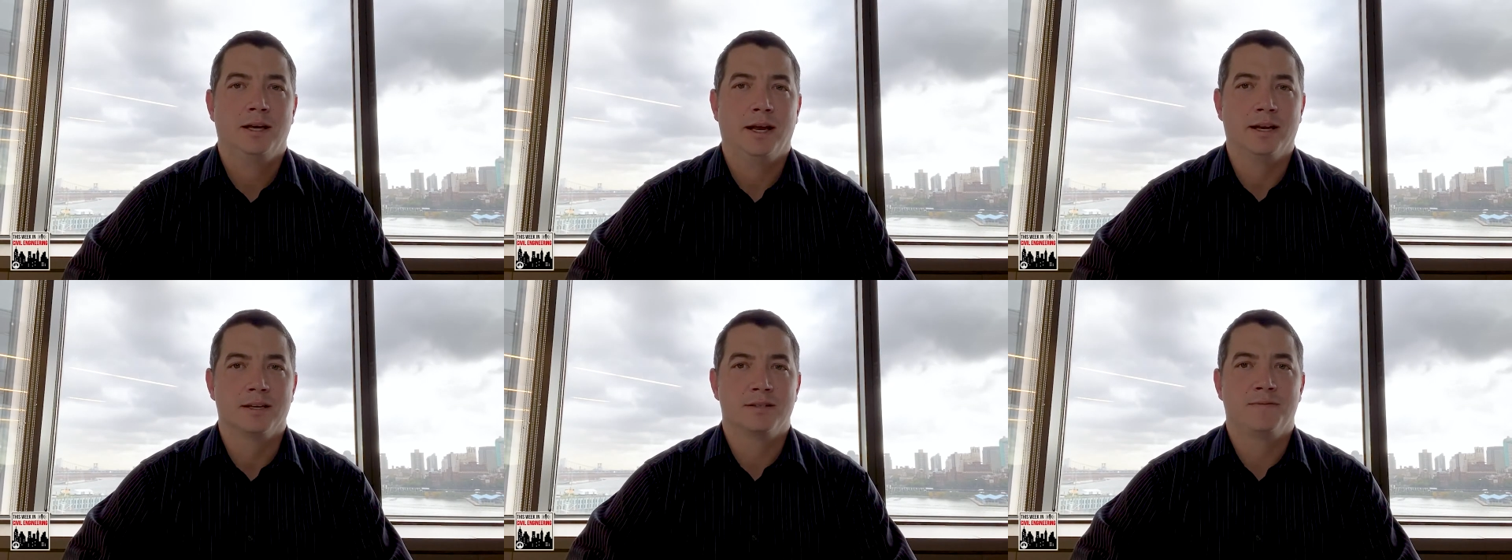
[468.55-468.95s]

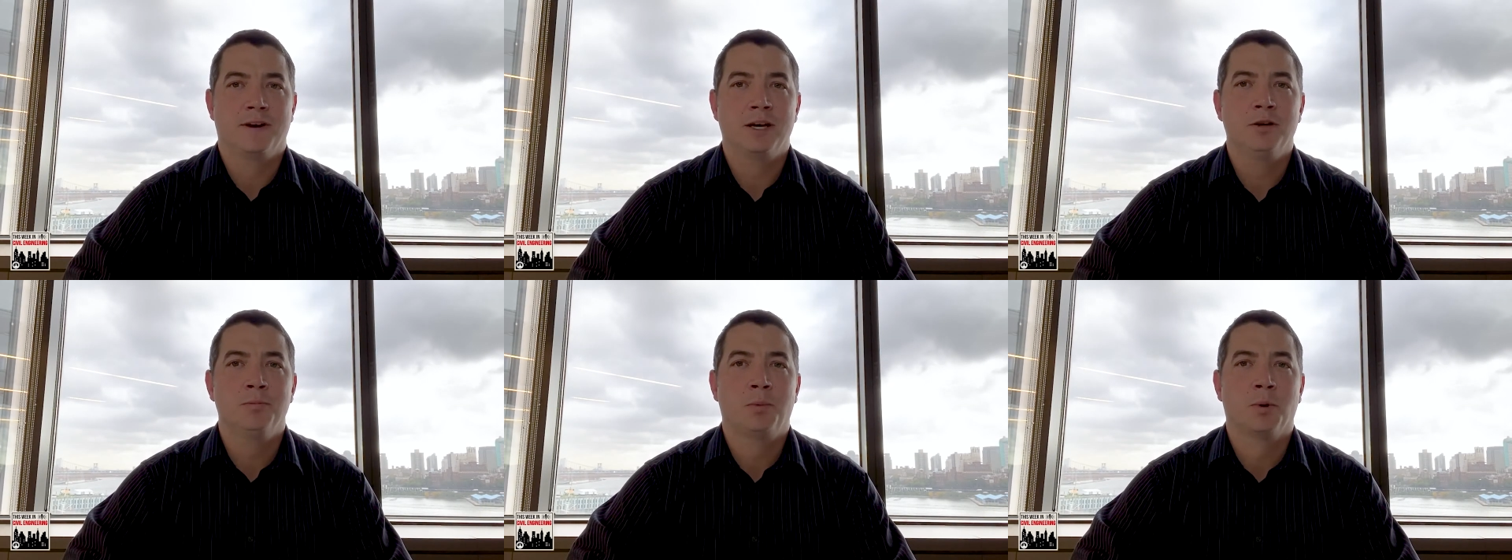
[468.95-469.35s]
and it is
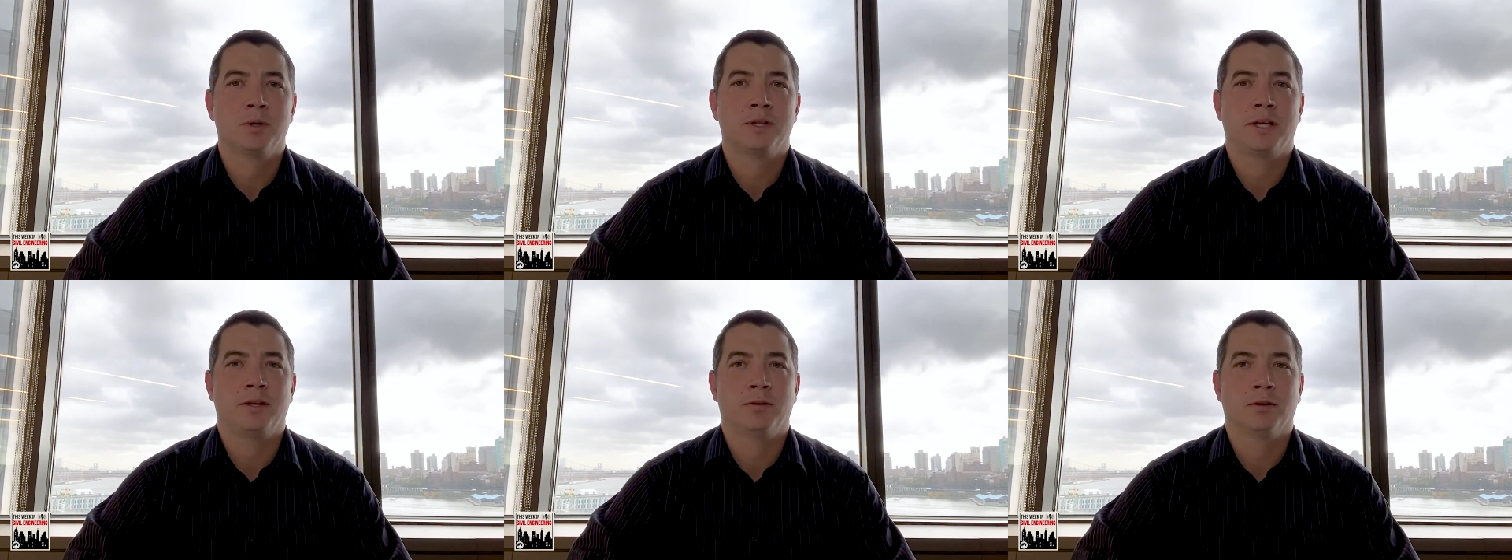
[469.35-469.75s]
very
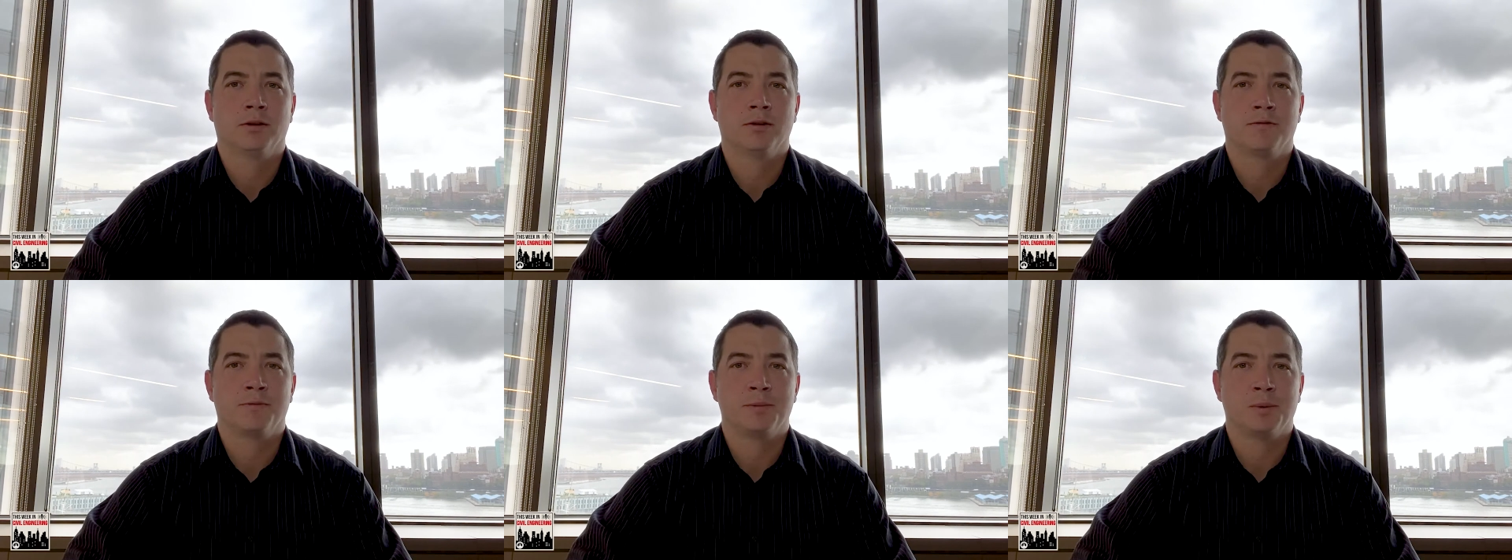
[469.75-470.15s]
important that you
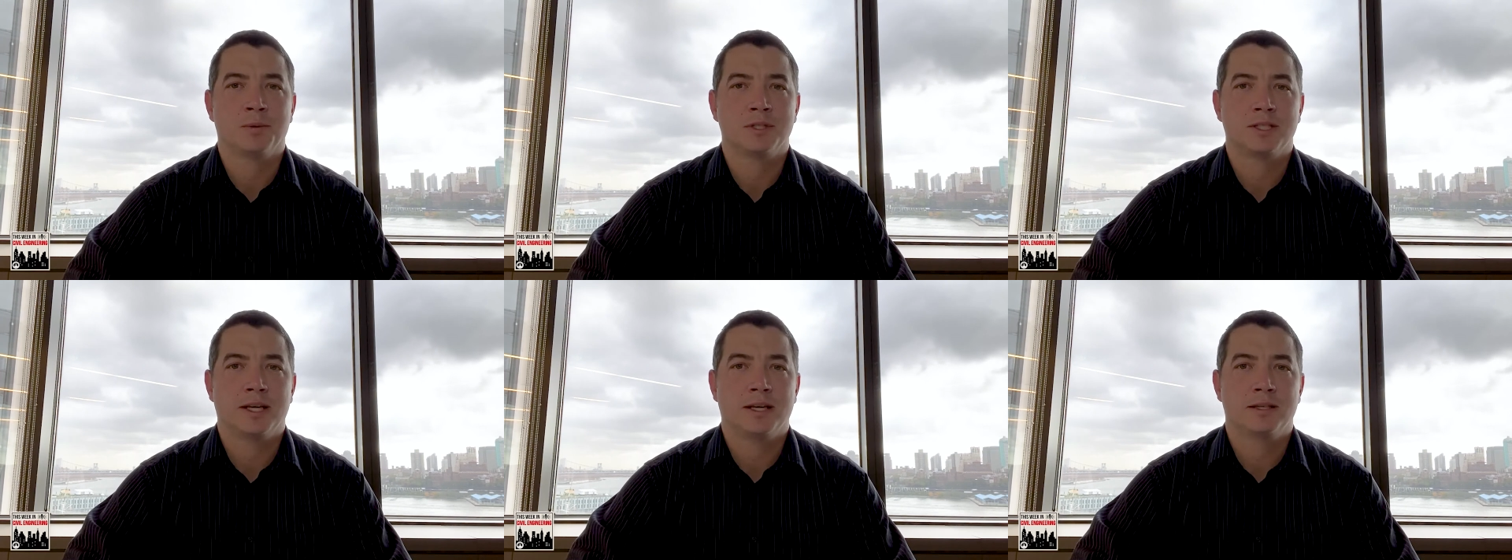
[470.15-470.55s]
learn from your
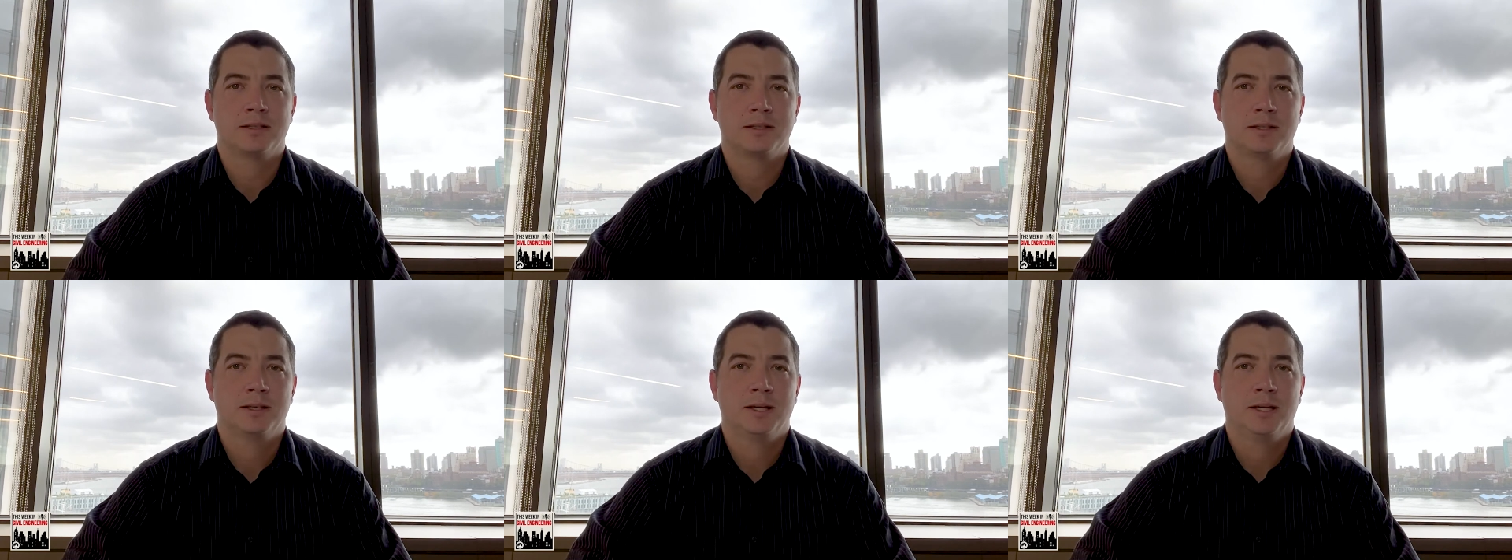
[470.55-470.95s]
mistakes.